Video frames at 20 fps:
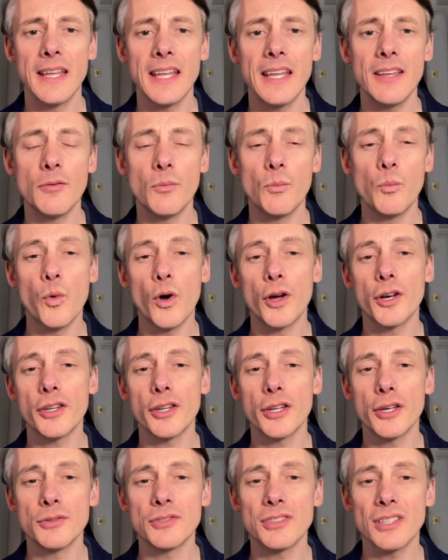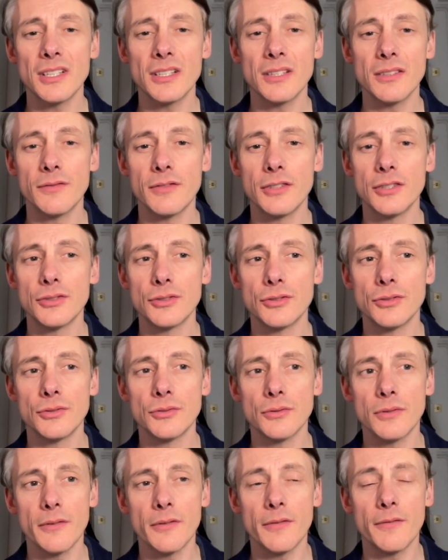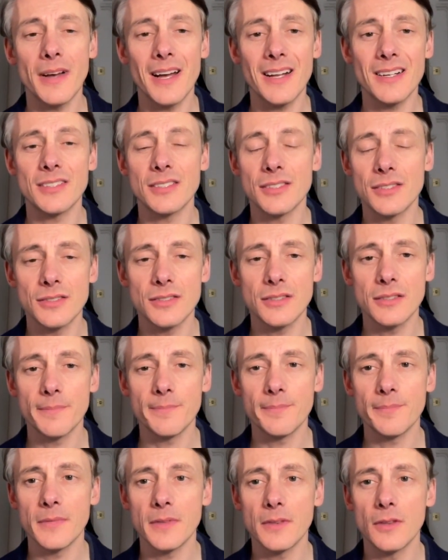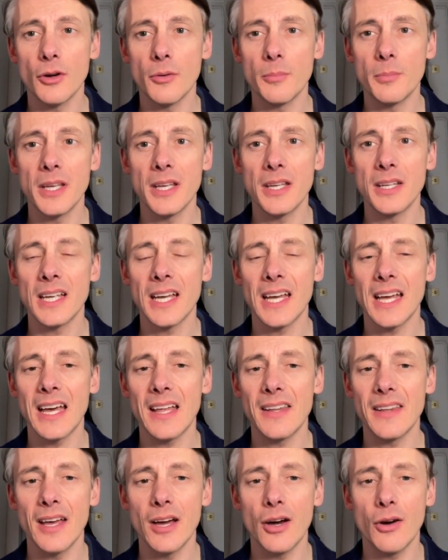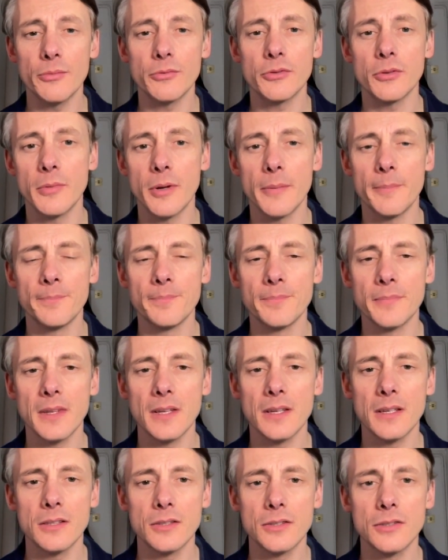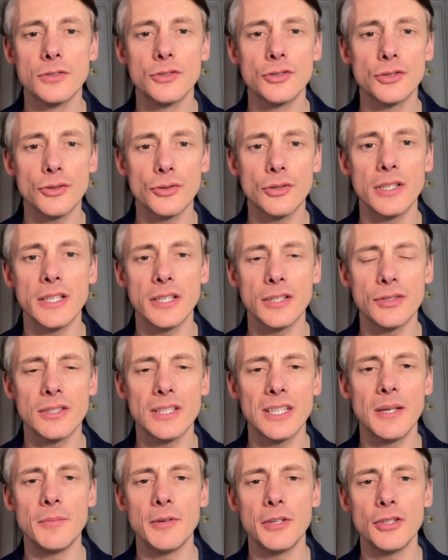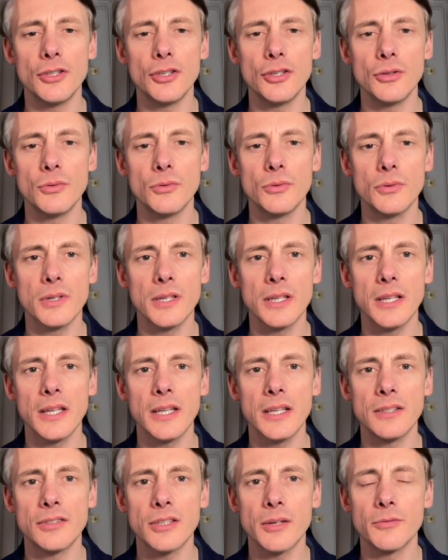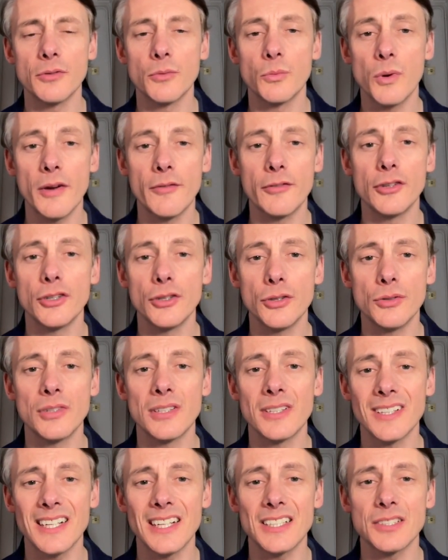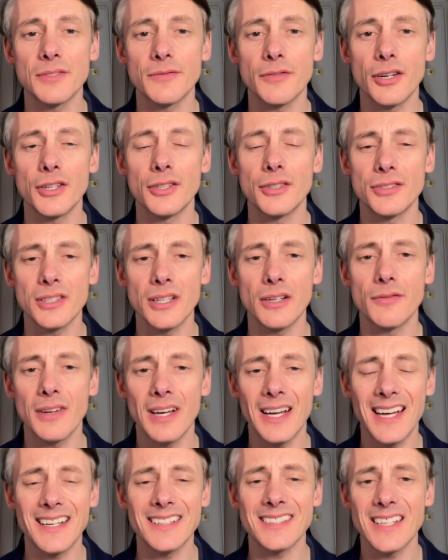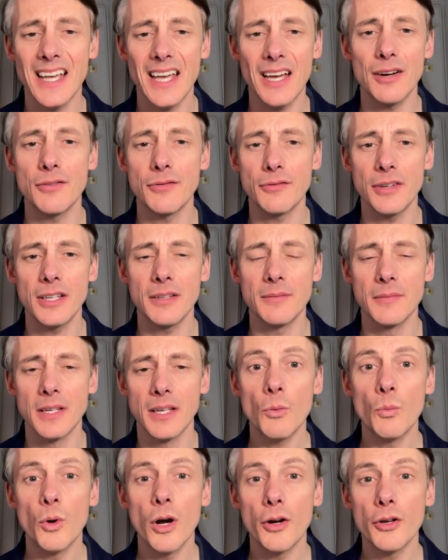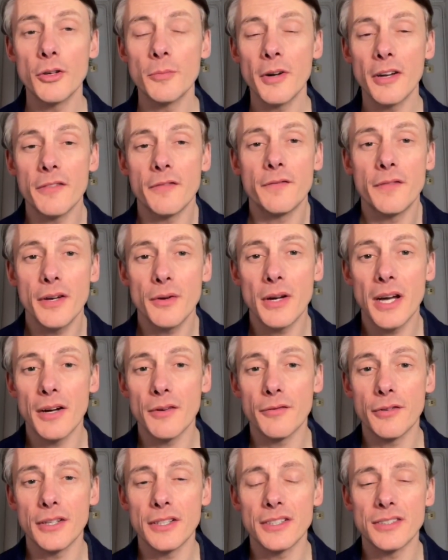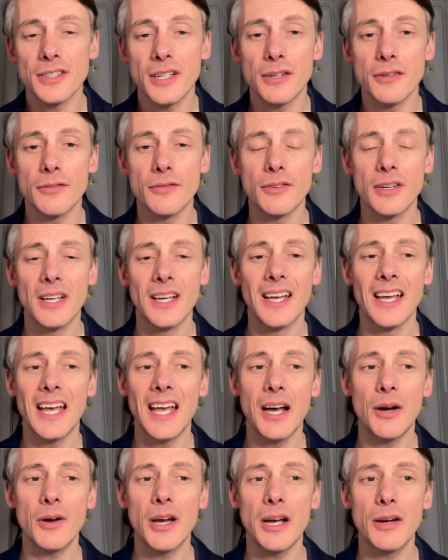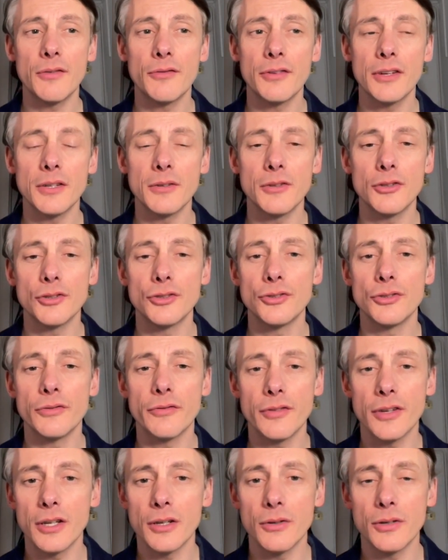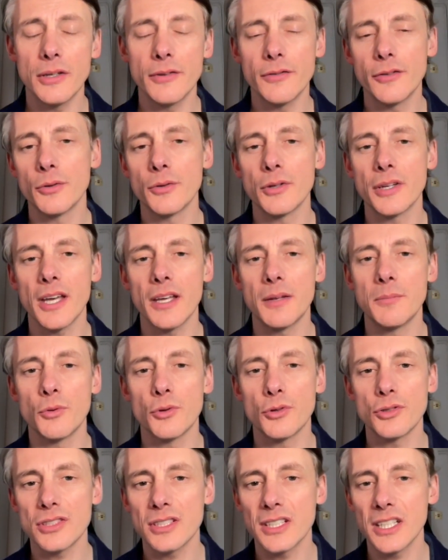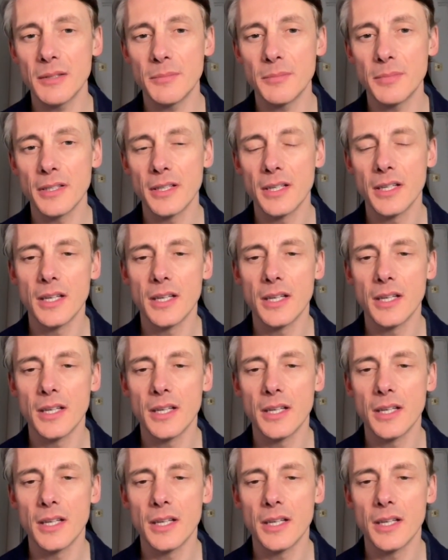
even one of those individual factors not being at their optimum surely could limit you in terms of whether you can classify yourself as healthy. While you might feel healthy in yourself, how healthy could you feel if you were getting more sleep,